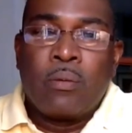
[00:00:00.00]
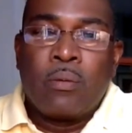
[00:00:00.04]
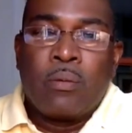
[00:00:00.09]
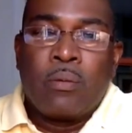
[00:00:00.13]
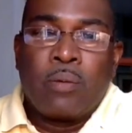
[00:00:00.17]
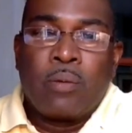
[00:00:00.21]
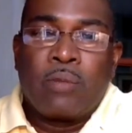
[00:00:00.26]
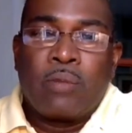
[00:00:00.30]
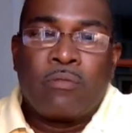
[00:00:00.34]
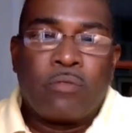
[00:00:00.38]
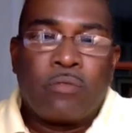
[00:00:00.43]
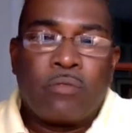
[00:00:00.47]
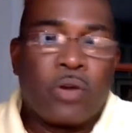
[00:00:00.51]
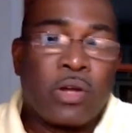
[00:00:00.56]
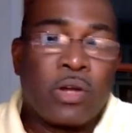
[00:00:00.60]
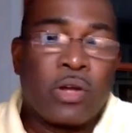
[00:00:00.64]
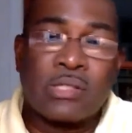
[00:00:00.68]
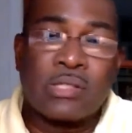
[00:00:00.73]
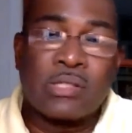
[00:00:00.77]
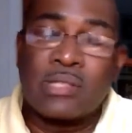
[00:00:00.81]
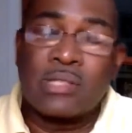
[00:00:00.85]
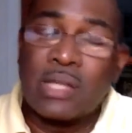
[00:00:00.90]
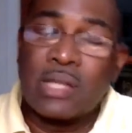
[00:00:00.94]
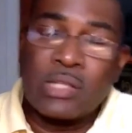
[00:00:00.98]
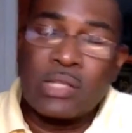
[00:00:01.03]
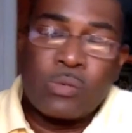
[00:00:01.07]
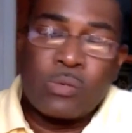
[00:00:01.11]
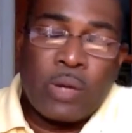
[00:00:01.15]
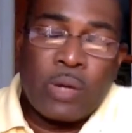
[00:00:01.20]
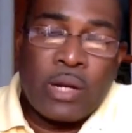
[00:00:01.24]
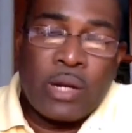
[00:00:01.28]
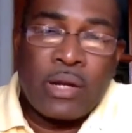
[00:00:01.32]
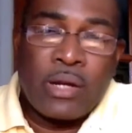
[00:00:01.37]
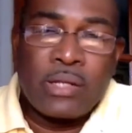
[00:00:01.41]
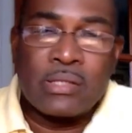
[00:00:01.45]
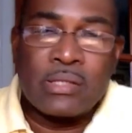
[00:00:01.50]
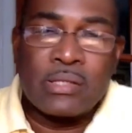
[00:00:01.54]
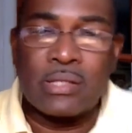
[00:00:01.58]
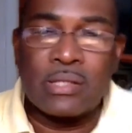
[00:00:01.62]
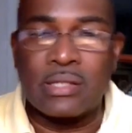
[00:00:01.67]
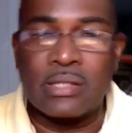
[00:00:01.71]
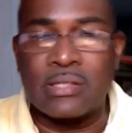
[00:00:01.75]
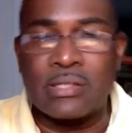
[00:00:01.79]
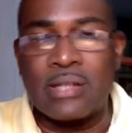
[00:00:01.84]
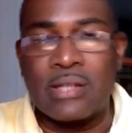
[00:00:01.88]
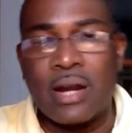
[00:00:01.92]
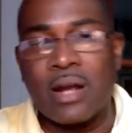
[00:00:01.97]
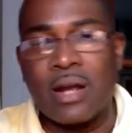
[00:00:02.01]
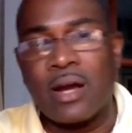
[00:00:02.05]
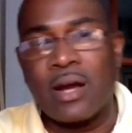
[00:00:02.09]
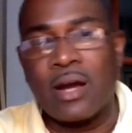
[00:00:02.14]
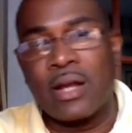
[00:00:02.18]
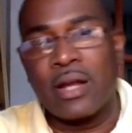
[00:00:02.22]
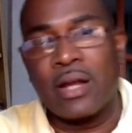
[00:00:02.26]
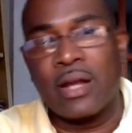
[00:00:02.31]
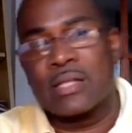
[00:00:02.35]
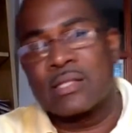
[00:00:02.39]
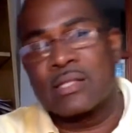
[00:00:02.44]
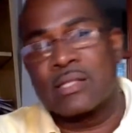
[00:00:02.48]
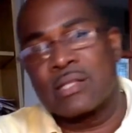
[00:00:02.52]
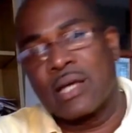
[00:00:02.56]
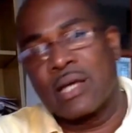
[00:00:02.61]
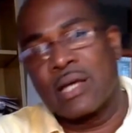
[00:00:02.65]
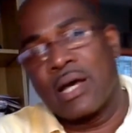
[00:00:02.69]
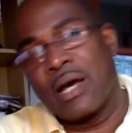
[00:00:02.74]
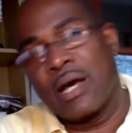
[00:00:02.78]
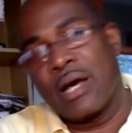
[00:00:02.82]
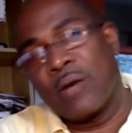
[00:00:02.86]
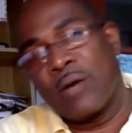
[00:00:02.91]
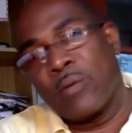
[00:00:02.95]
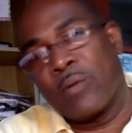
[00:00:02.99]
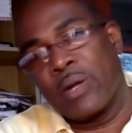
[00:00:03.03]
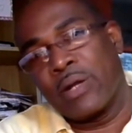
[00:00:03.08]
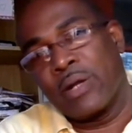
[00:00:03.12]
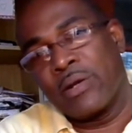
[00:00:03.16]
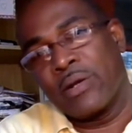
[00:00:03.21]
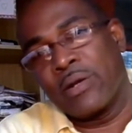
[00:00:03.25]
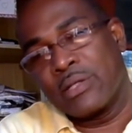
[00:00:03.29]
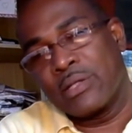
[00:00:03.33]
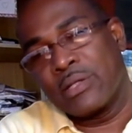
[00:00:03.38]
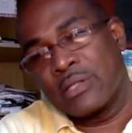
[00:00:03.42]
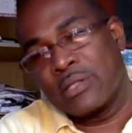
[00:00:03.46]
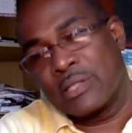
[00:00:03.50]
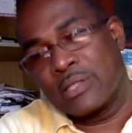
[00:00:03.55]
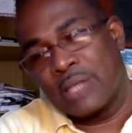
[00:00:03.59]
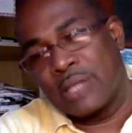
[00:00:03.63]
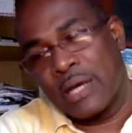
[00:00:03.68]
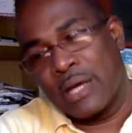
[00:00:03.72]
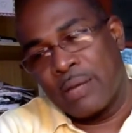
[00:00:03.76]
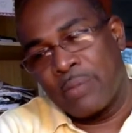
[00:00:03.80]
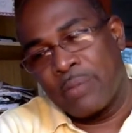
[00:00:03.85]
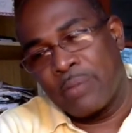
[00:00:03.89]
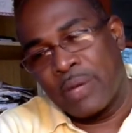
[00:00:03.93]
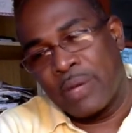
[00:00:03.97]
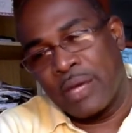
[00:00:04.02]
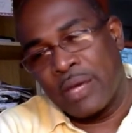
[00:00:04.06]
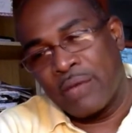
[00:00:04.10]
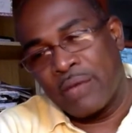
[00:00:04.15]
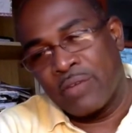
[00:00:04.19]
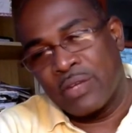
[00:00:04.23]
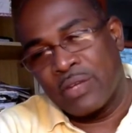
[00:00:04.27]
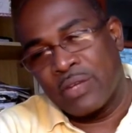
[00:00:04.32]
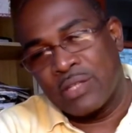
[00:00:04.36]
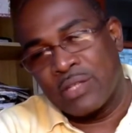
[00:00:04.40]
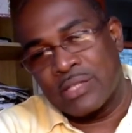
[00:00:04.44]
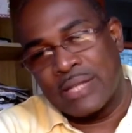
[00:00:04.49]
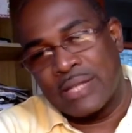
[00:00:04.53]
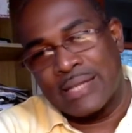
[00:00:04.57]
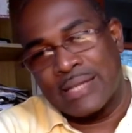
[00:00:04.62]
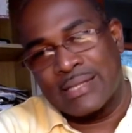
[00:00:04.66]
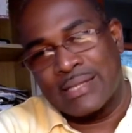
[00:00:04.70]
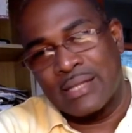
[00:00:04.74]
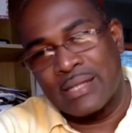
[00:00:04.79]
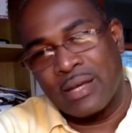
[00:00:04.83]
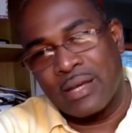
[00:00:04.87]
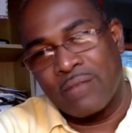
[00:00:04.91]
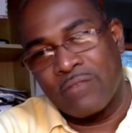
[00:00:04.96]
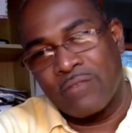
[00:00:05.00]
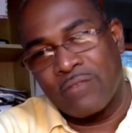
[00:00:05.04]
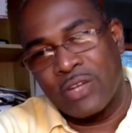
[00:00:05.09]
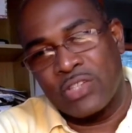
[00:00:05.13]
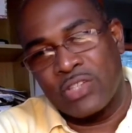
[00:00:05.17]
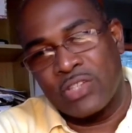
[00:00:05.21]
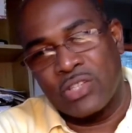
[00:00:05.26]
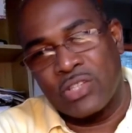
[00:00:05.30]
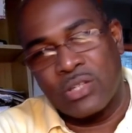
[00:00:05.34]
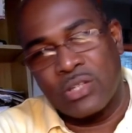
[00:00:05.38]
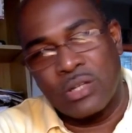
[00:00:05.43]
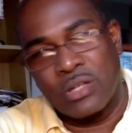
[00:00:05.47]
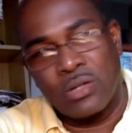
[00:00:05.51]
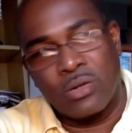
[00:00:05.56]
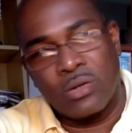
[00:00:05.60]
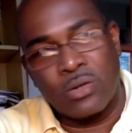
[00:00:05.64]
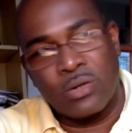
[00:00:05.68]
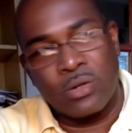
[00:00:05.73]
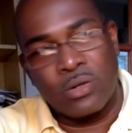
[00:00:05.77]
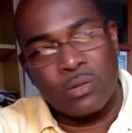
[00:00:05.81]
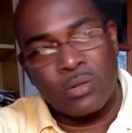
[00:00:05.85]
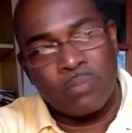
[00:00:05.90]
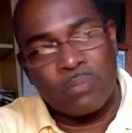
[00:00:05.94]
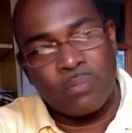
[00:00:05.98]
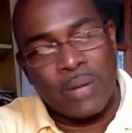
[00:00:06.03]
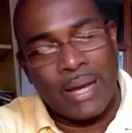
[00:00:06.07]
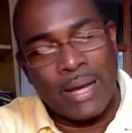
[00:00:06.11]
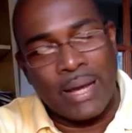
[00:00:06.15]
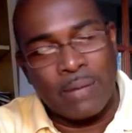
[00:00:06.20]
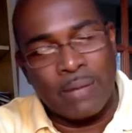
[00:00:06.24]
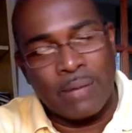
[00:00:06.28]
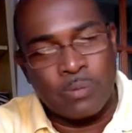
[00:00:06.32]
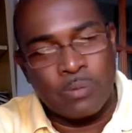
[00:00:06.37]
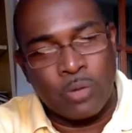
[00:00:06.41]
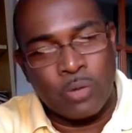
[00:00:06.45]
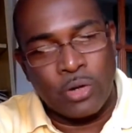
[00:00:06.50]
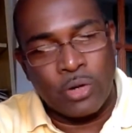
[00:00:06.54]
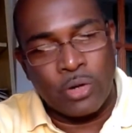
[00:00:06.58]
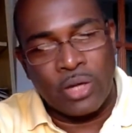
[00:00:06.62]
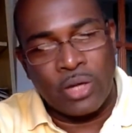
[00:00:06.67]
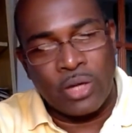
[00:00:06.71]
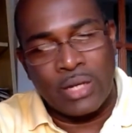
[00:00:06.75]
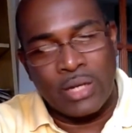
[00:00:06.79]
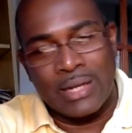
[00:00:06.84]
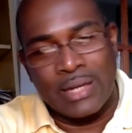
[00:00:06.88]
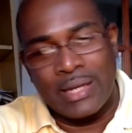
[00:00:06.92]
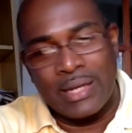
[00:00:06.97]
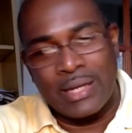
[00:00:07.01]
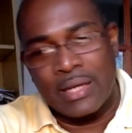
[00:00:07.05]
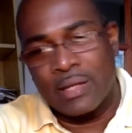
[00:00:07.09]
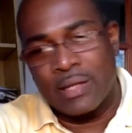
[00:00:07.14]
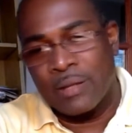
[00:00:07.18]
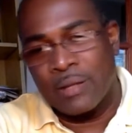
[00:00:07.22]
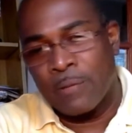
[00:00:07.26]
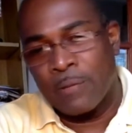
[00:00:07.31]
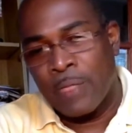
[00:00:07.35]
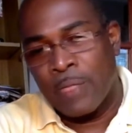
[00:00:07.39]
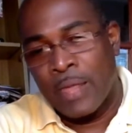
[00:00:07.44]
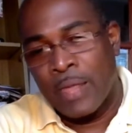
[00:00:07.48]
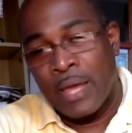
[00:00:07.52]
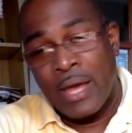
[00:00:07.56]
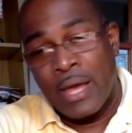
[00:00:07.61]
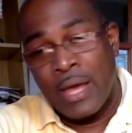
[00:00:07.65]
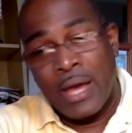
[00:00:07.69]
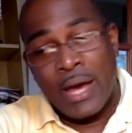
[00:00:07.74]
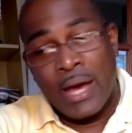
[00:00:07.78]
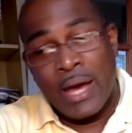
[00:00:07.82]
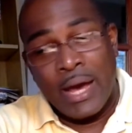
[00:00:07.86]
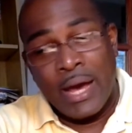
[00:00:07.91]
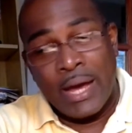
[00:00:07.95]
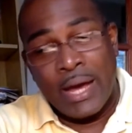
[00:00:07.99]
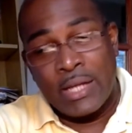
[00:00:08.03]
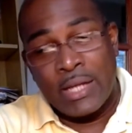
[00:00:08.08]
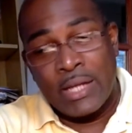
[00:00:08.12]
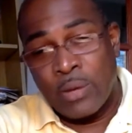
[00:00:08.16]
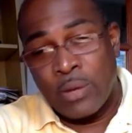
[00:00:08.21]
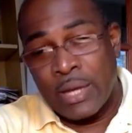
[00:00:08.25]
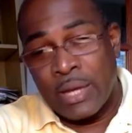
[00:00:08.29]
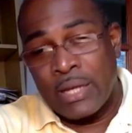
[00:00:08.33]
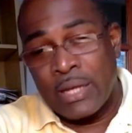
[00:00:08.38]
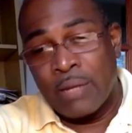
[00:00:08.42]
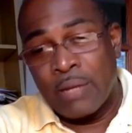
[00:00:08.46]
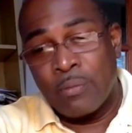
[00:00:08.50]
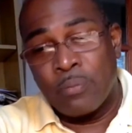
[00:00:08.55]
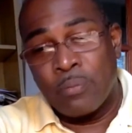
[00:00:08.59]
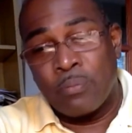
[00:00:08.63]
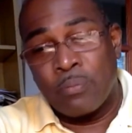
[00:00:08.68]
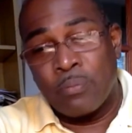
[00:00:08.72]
with various things, whether it's narcotics, whether it's behavior that's less than conventional or perhaps bordering on illegal. And you end up,